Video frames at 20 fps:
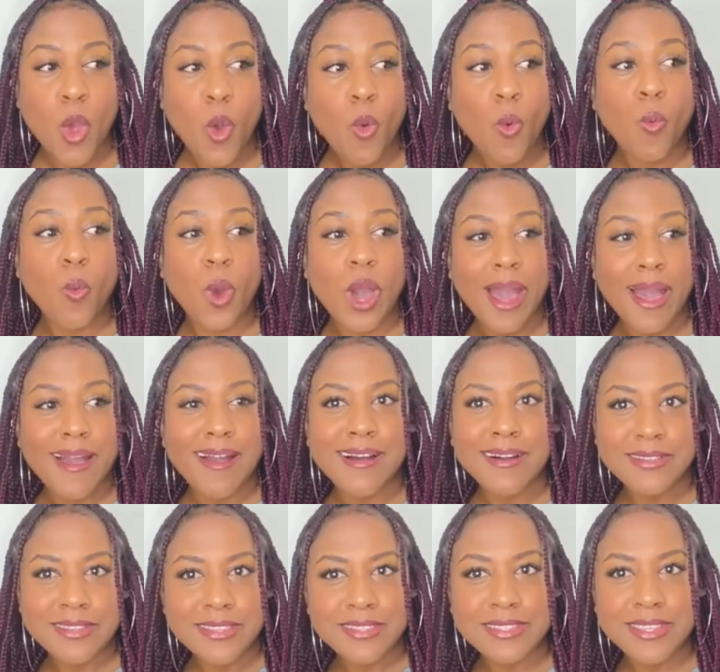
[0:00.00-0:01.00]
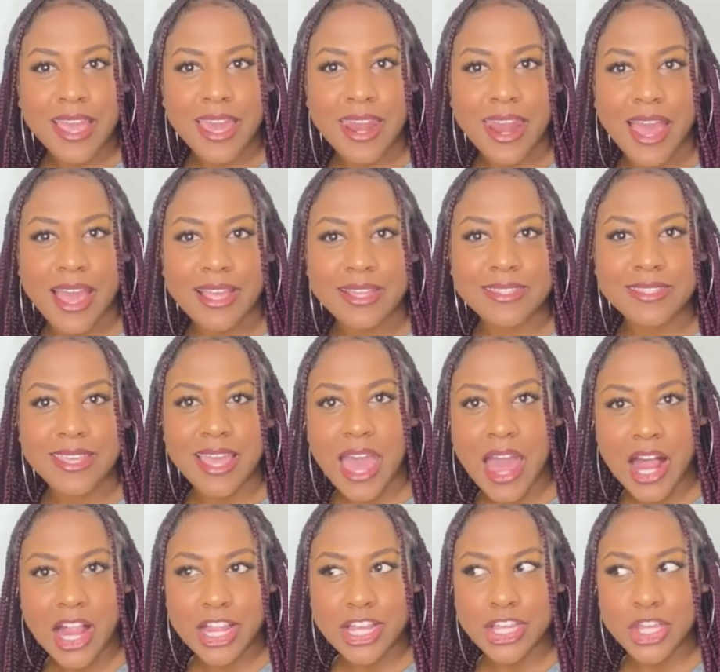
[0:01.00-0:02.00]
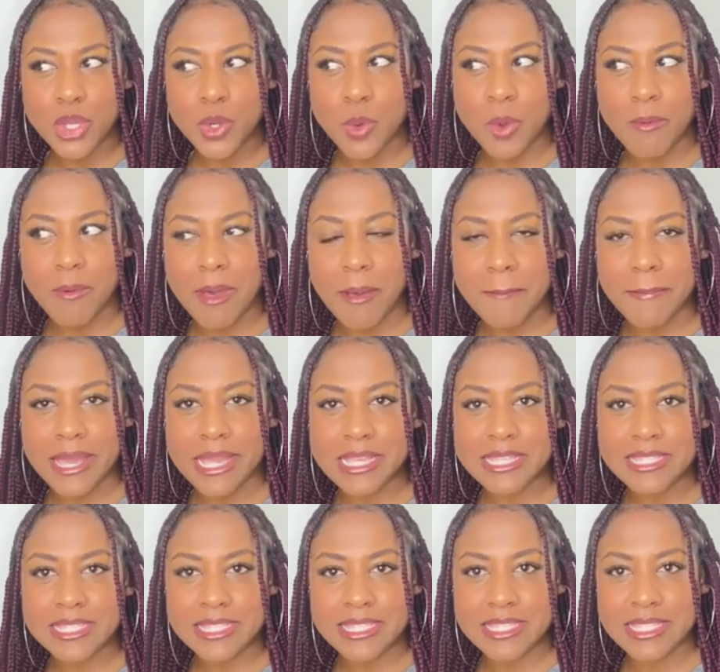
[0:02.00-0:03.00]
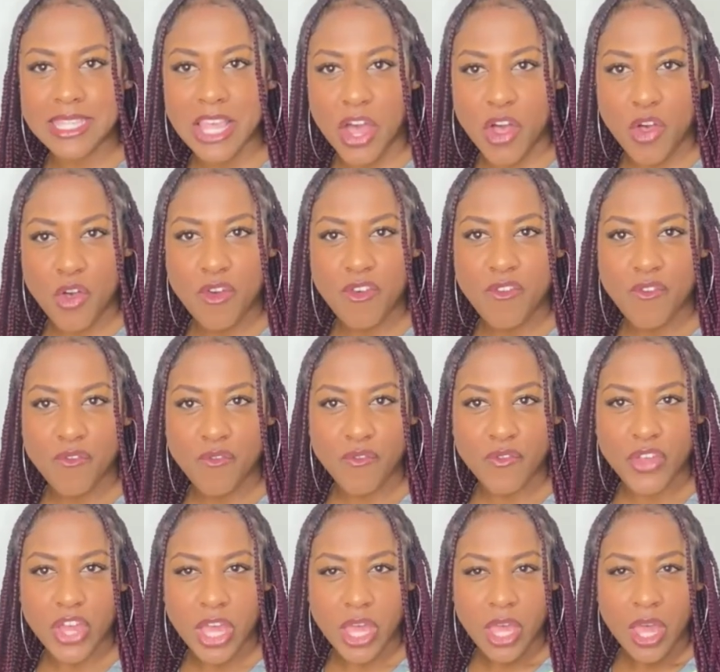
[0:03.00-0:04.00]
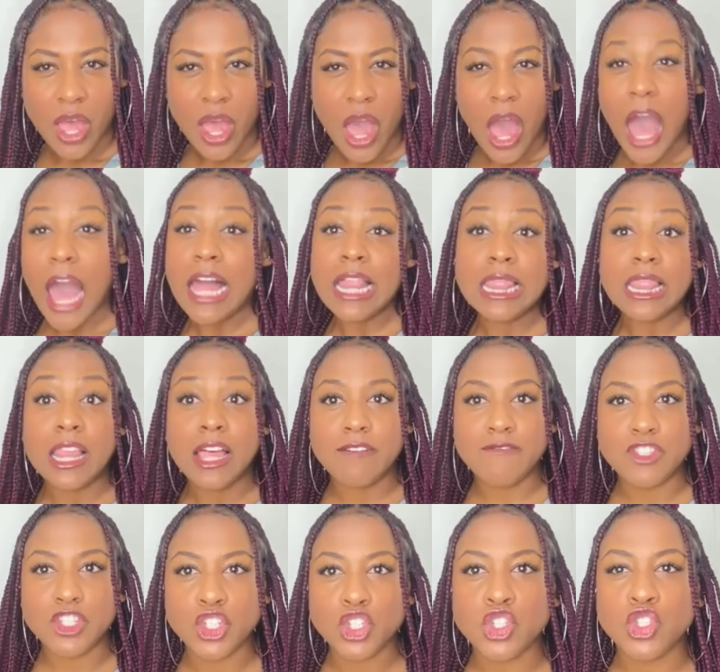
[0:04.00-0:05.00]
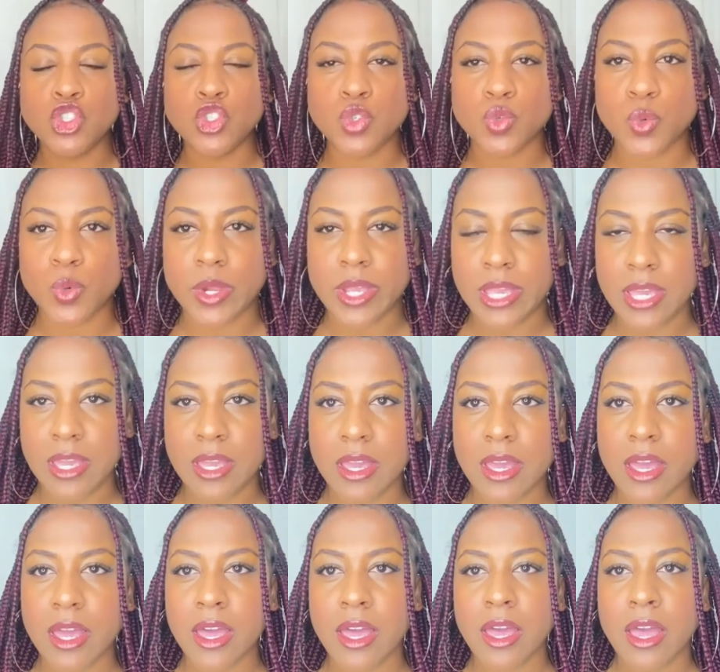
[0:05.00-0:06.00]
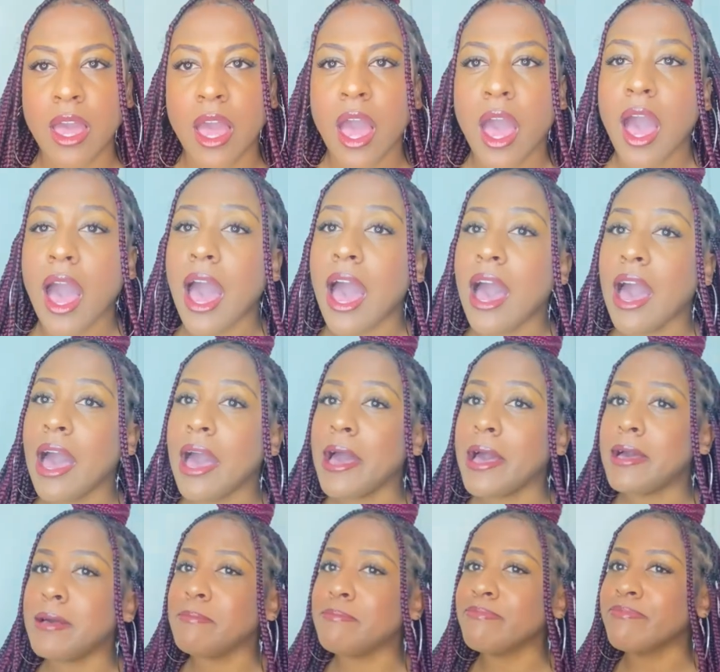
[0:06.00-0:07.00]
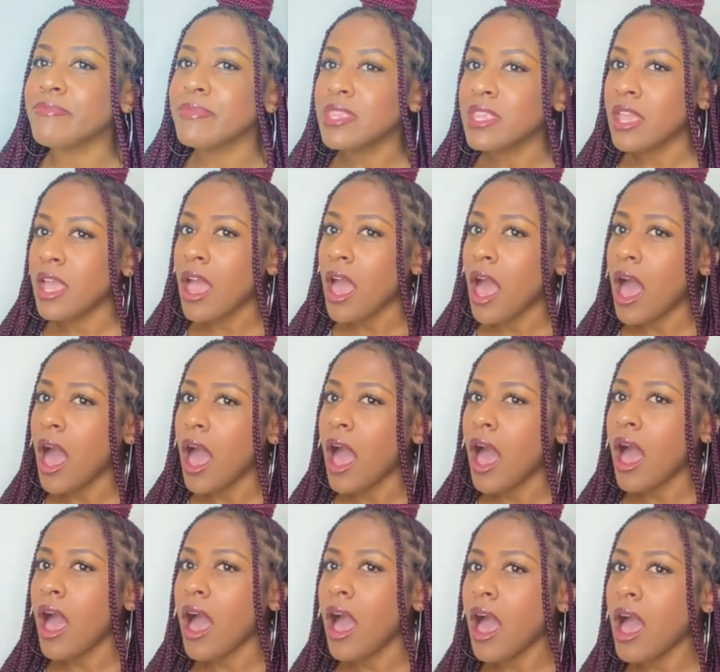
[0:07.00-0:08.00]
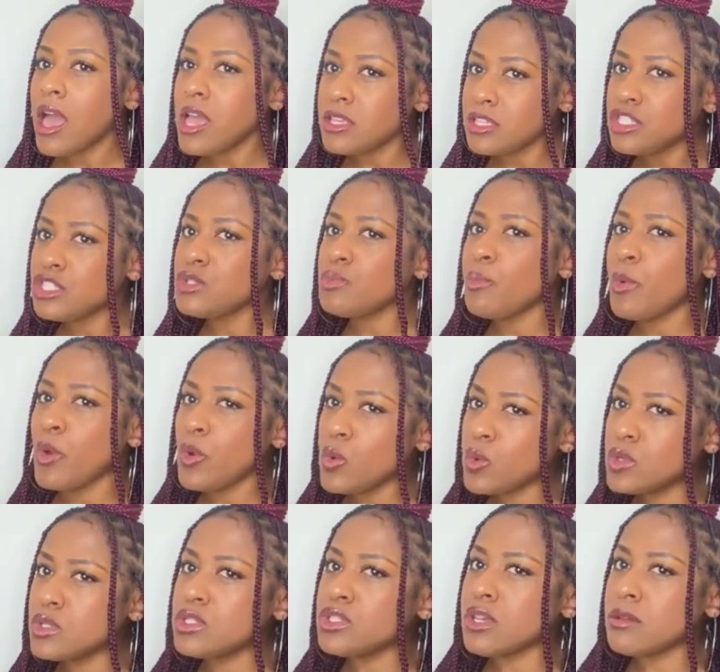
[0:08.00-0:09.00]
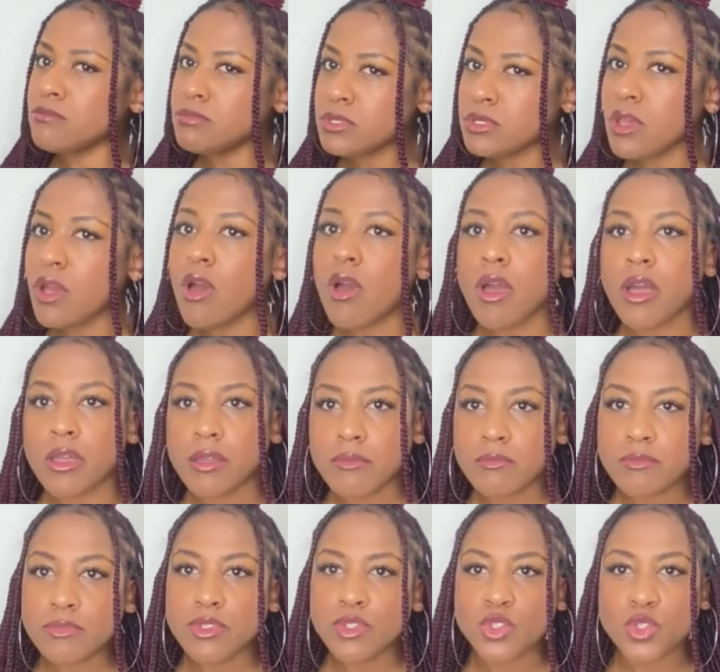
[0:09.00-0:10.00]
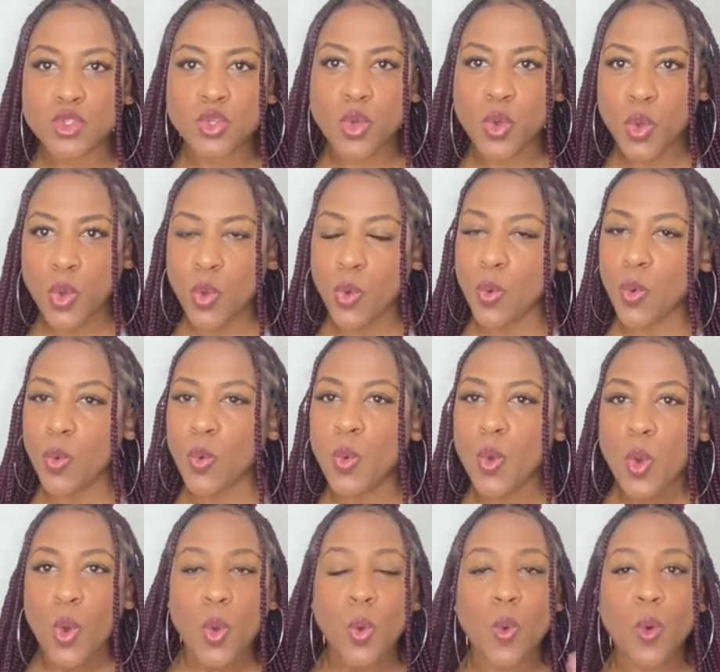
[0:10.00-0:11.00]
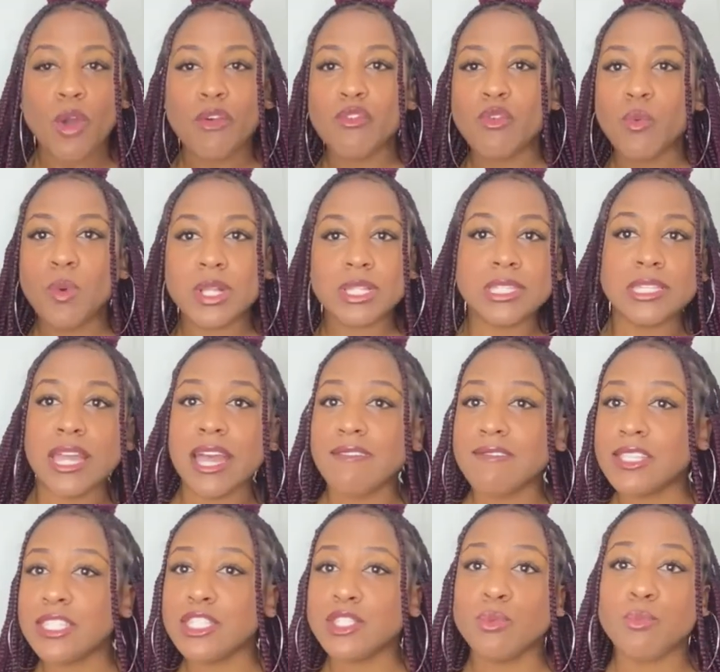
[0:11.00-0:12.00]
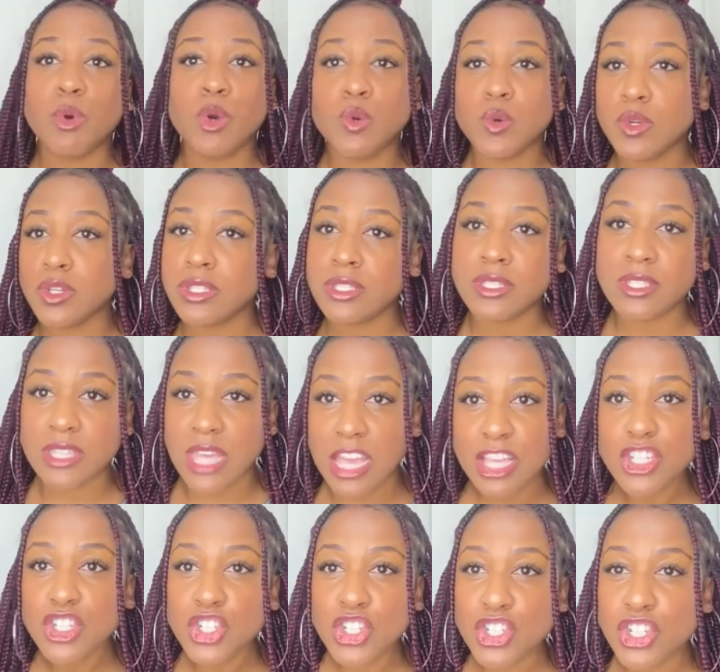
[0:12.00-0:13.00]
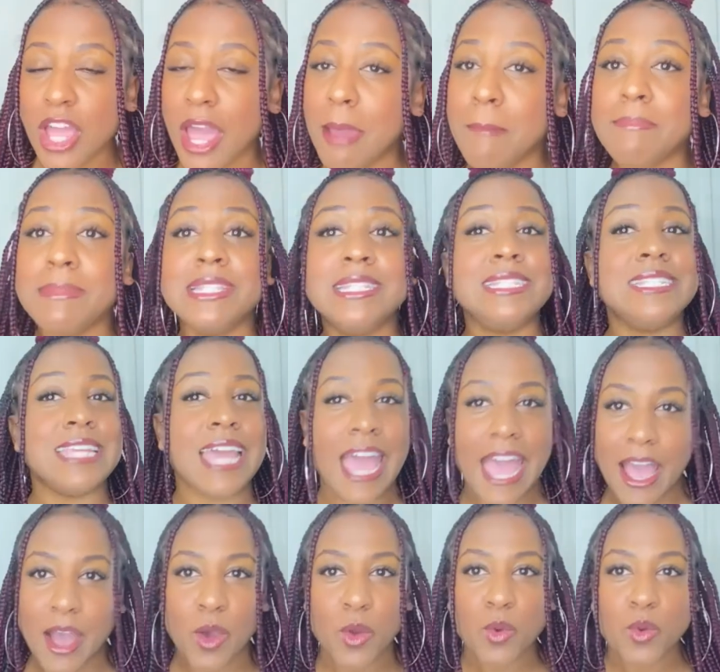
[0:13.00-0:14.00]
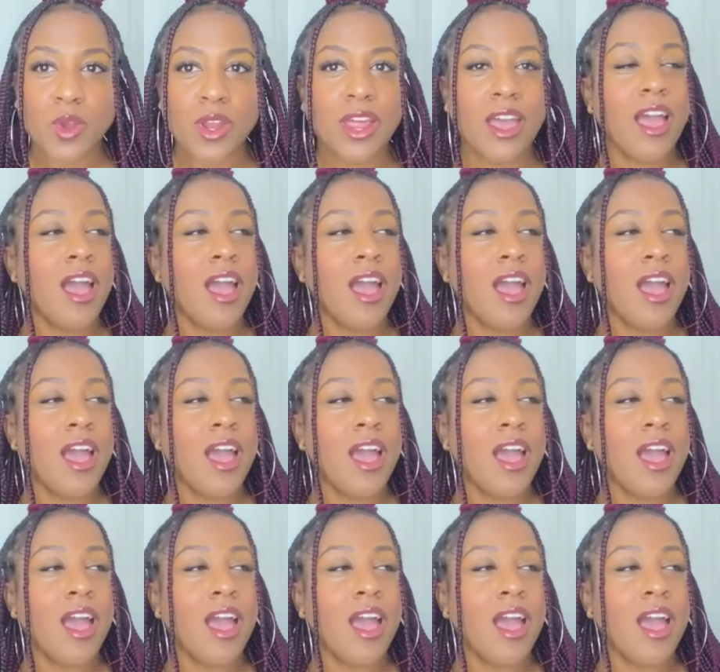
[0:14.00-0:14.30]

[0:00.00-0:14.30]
What else can I tell you about myself? I love to drink. I smoke sometimes, so whoever wants to have a smoke sesh, I'm down.